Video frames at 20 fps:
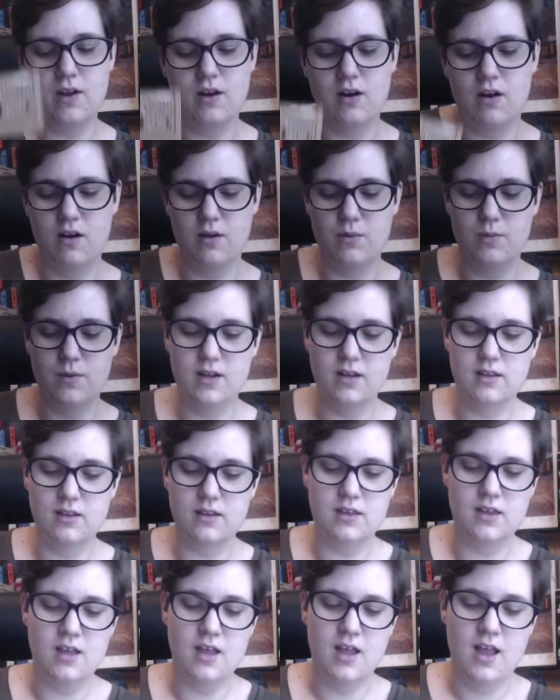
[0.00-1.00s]
on
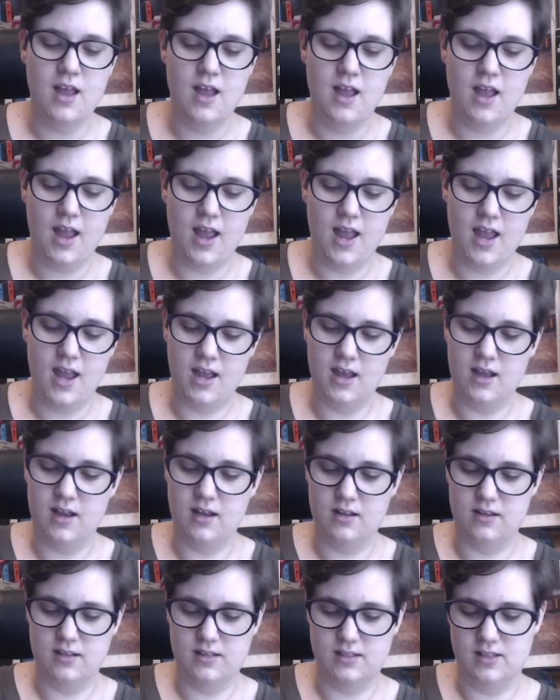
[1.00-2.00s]
with.
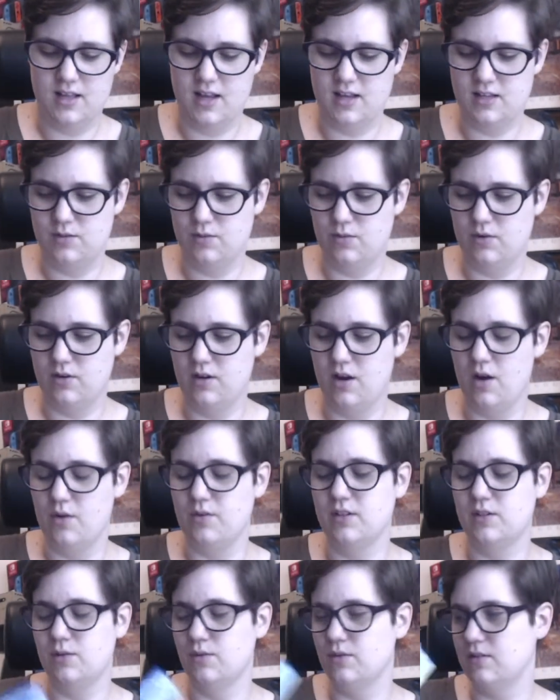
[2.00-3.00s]
And this last one, oh,
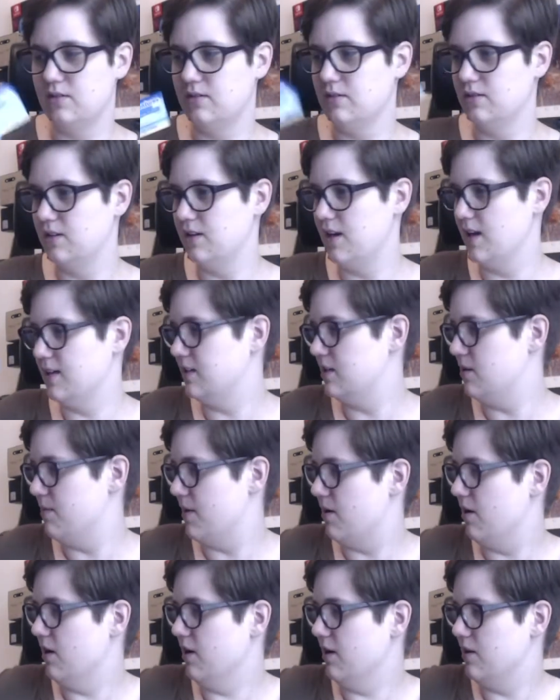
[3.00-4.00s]
this was connected to my
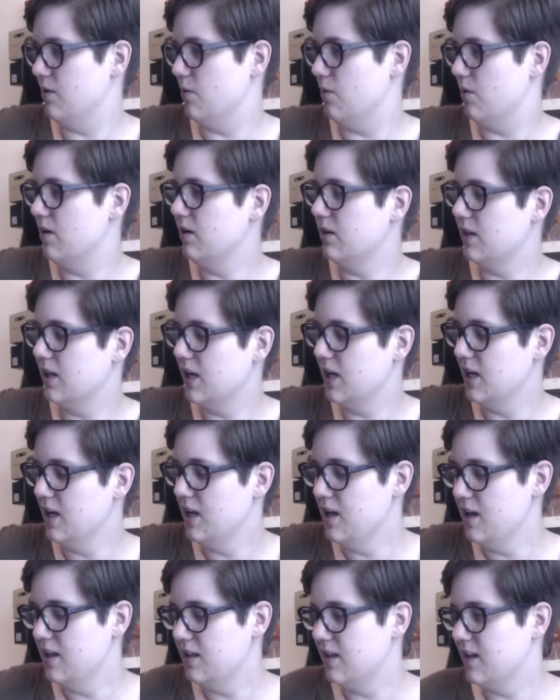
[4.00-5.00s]
Rocky Horror thing.
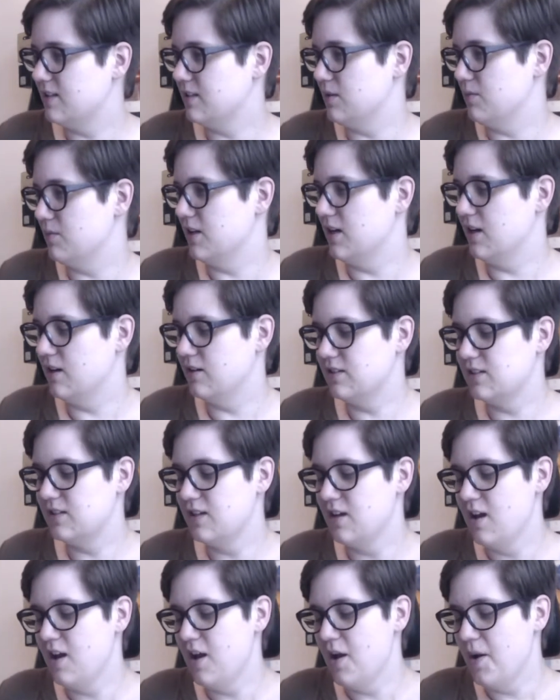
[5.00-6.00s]
That's something else.
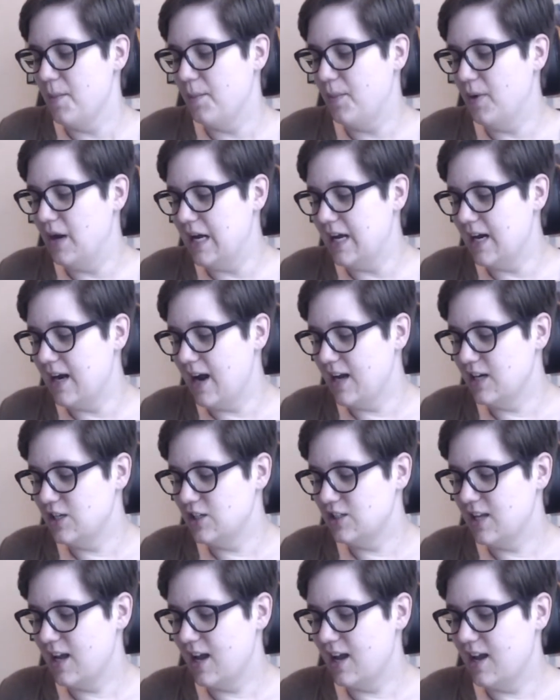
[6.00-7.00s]
But I
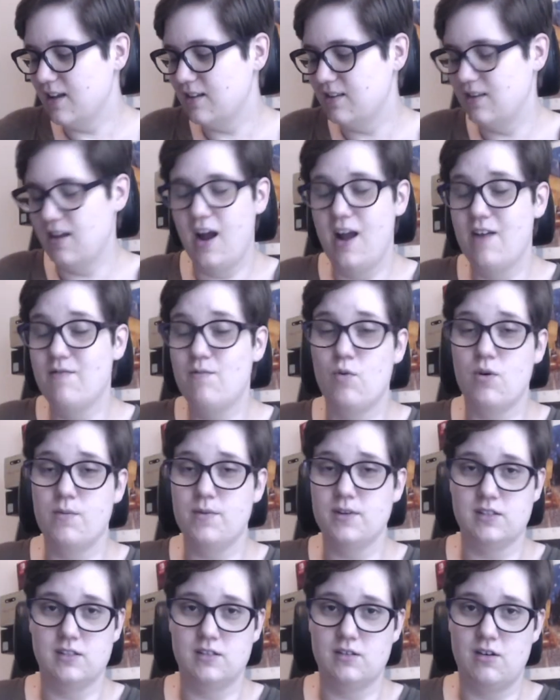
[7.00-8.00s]
have more
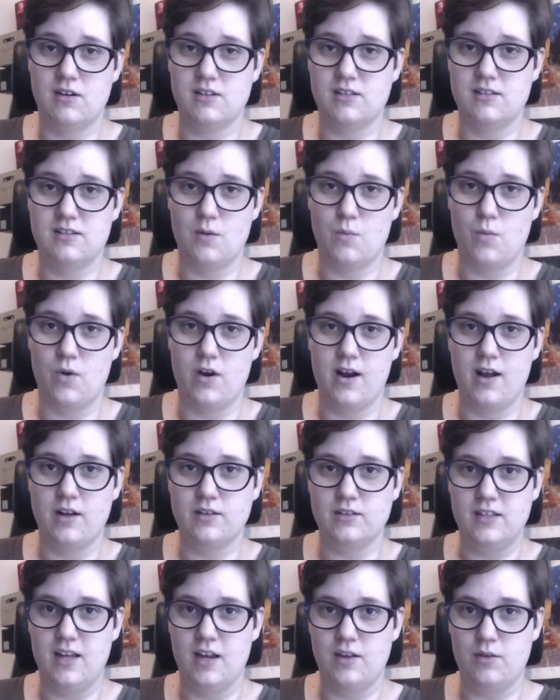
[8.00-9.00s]
business cards somewhere held
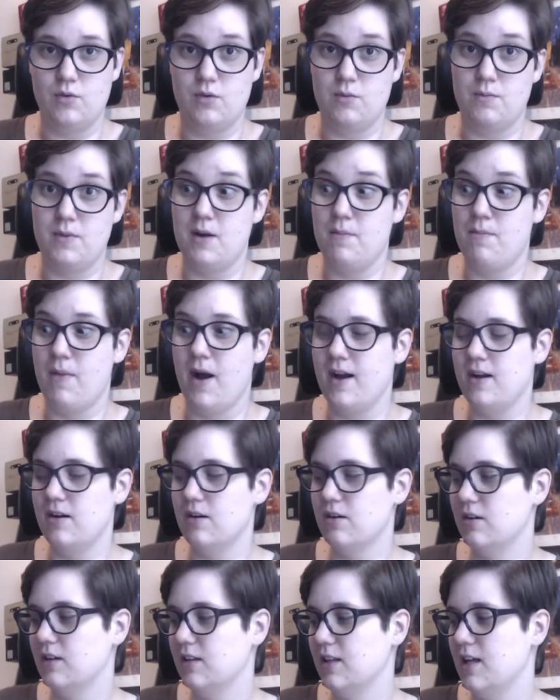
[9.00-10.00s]
together with a big
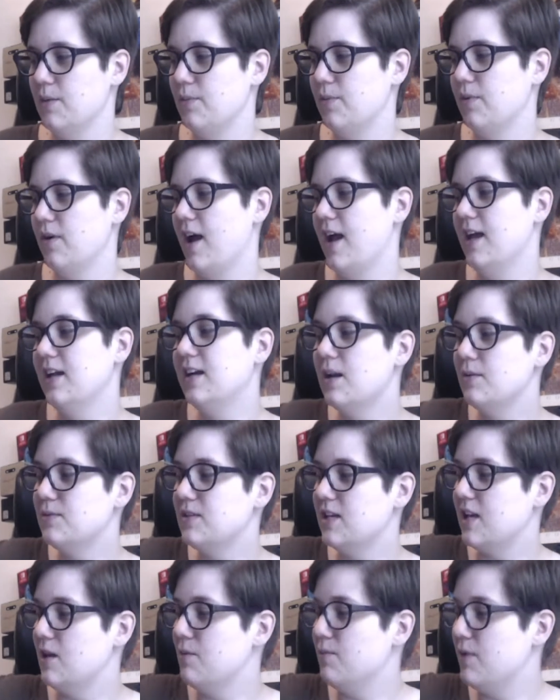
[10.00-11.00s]
binder clip. I ended up
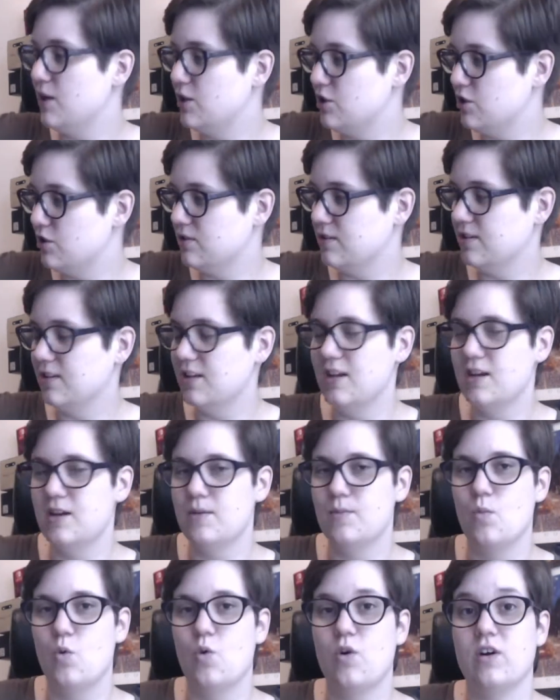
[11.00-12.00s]
taking pictures of them,
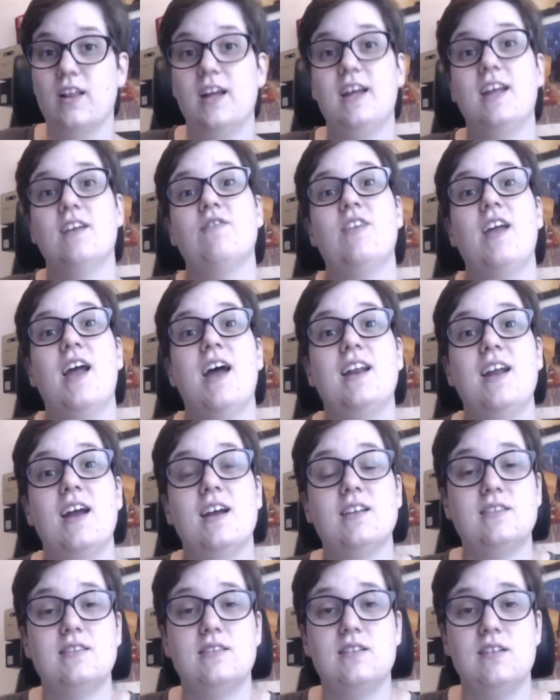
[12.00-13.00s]
or like if they had
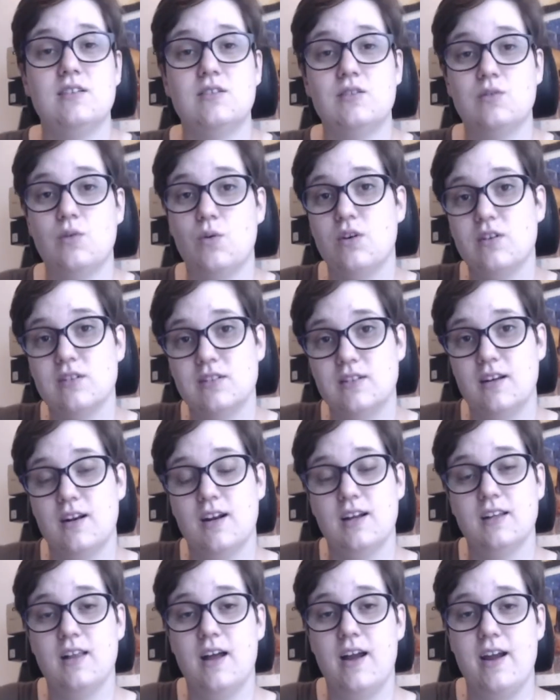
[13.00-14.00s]
Etsy stores that
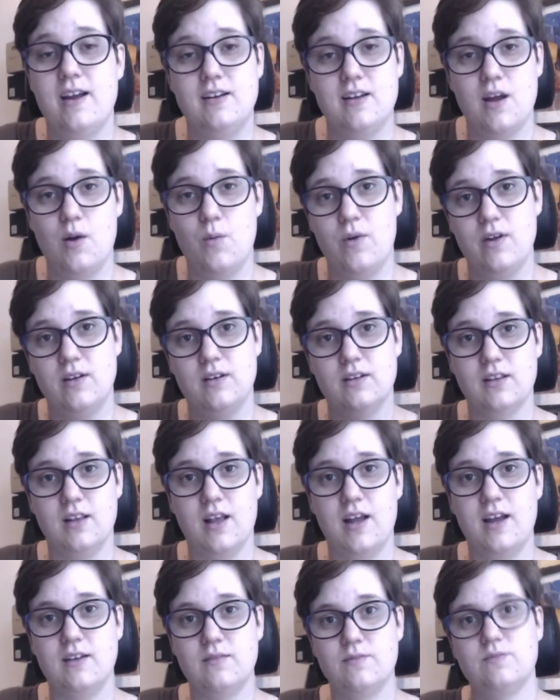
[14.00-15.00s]
I liked, I went and
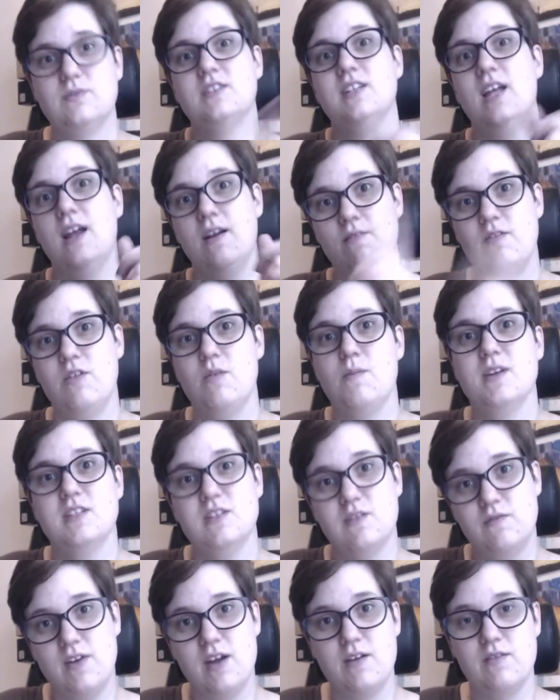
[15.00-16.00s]
like saved them as a
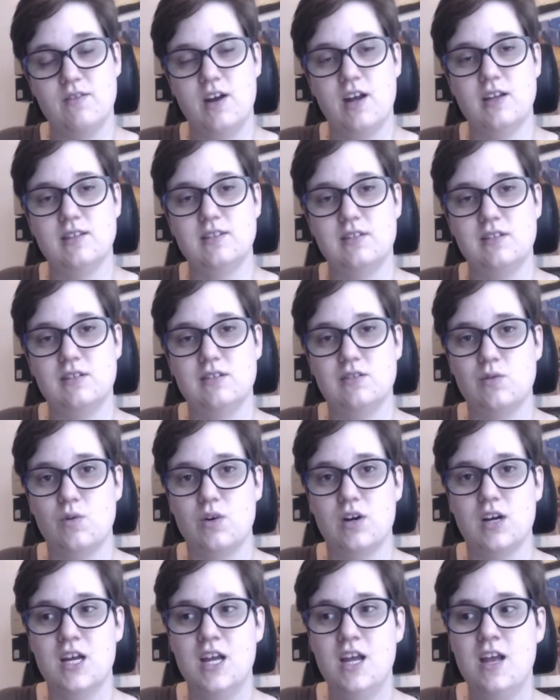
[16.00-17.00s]
favorite Etsy
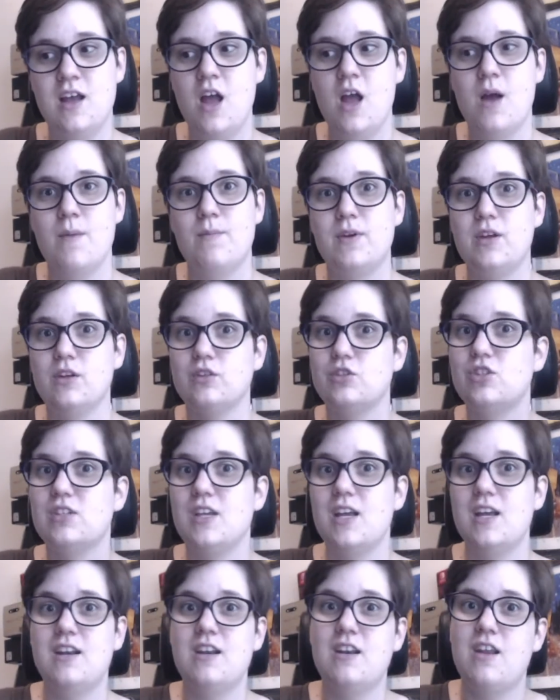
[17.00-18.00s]
store. But you'll just
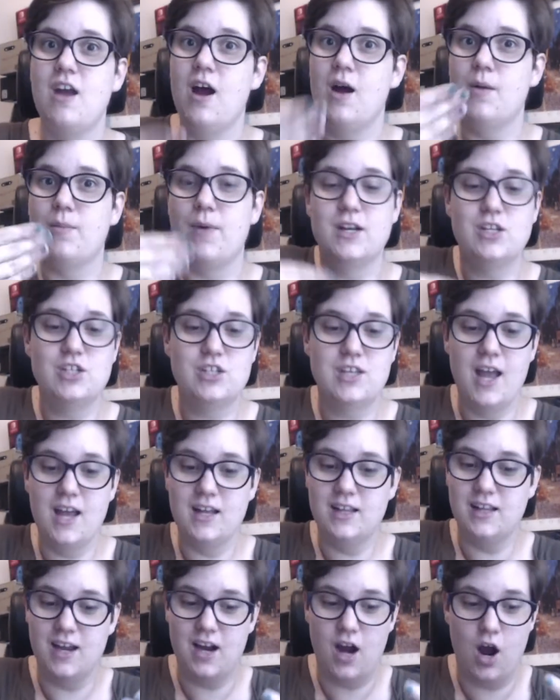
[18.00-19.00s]
end up, I just
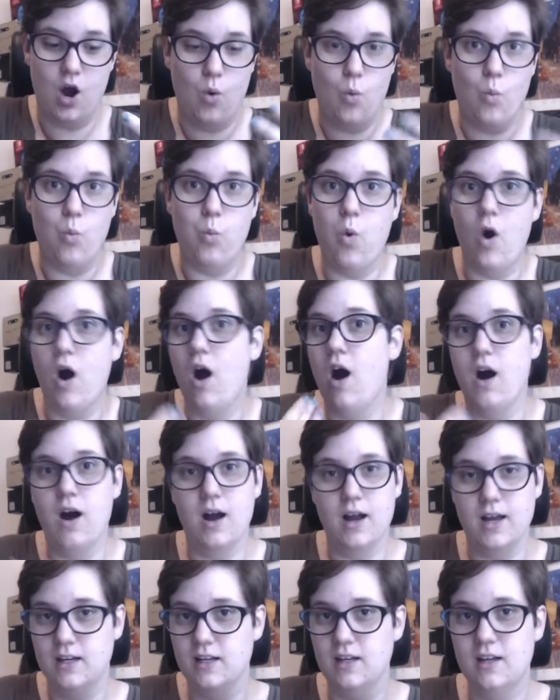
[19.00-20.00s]
had like a
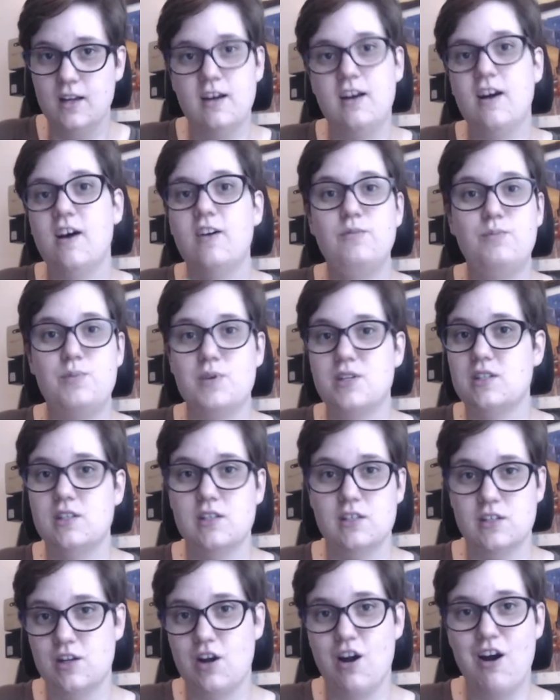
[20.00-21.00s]
wad of
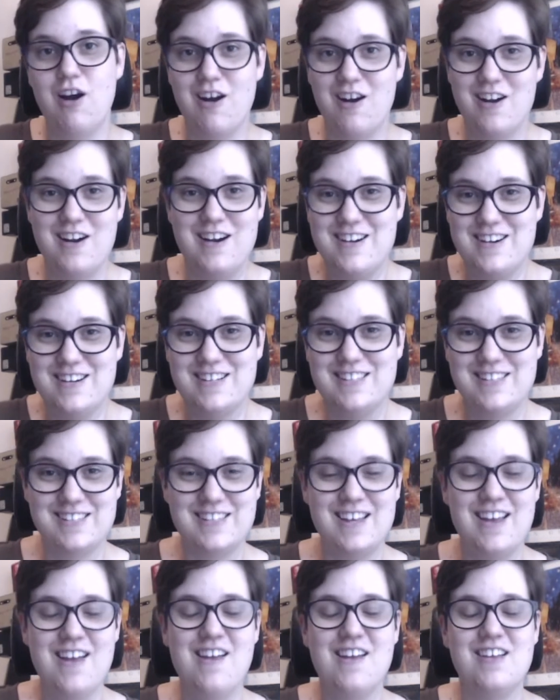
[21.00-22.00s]
business cards
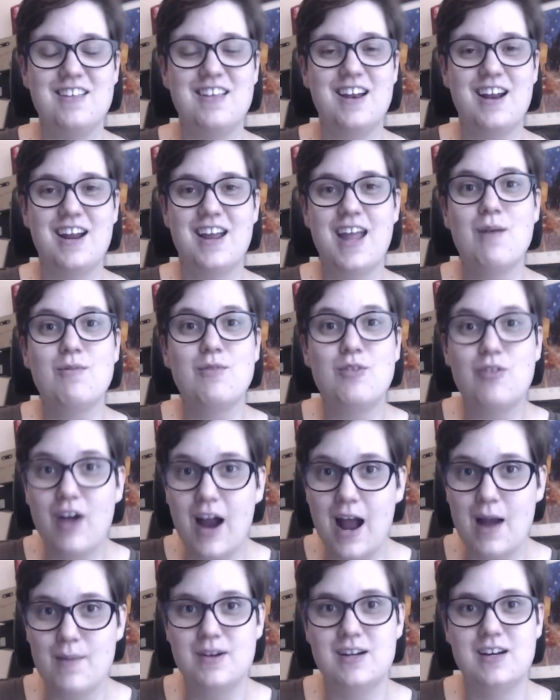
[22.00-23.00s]
that I kept
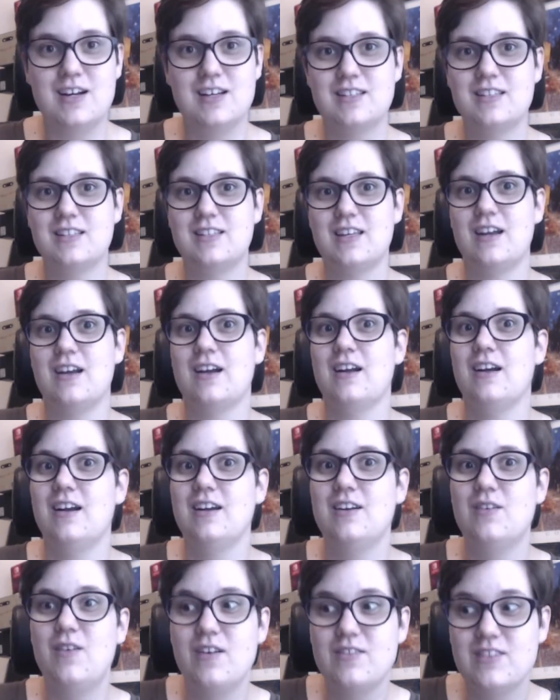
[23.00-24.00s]
grabbing because it's like, I
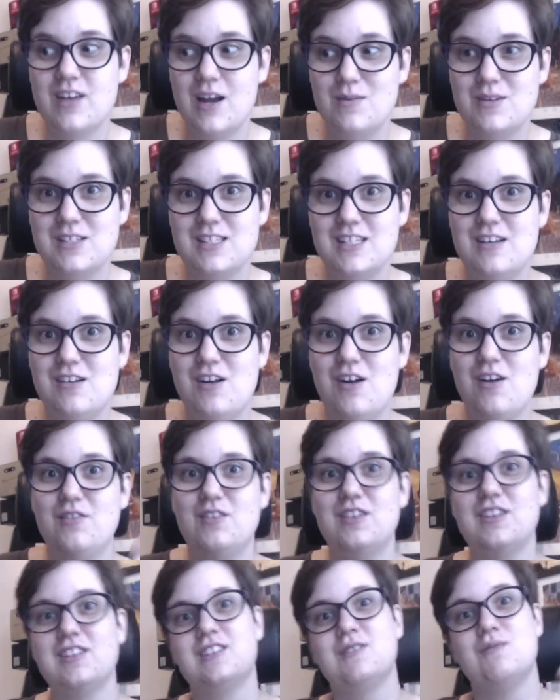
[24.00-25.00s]
don't have time to see all
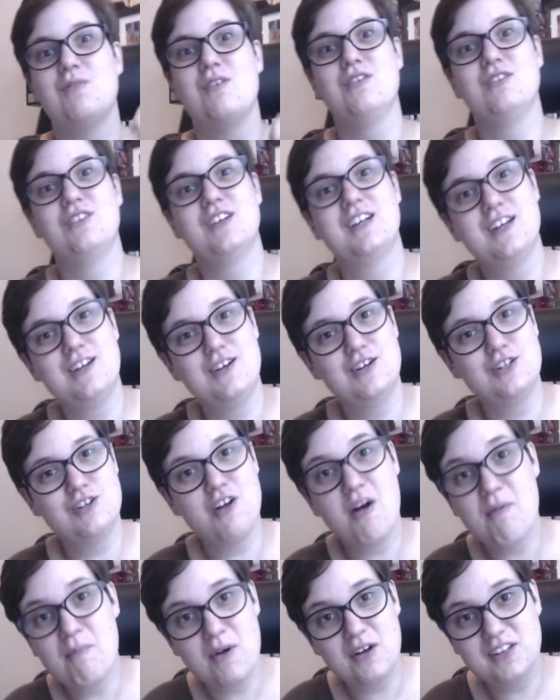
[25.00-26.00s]
this, so I'll look at your
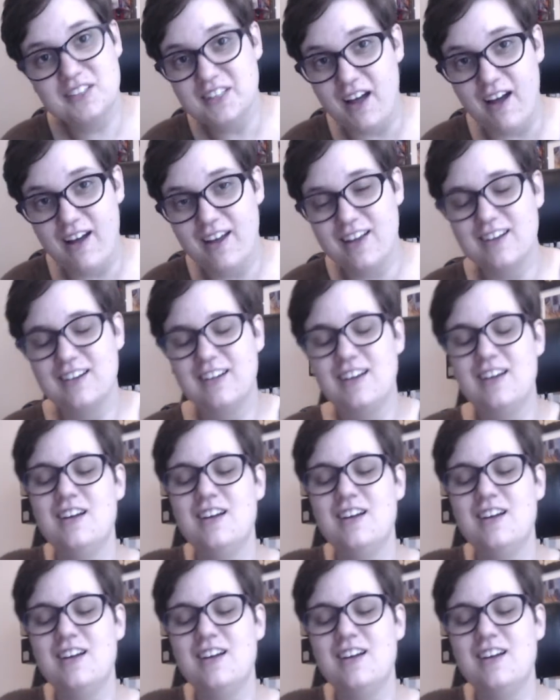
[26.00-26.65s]
shop online.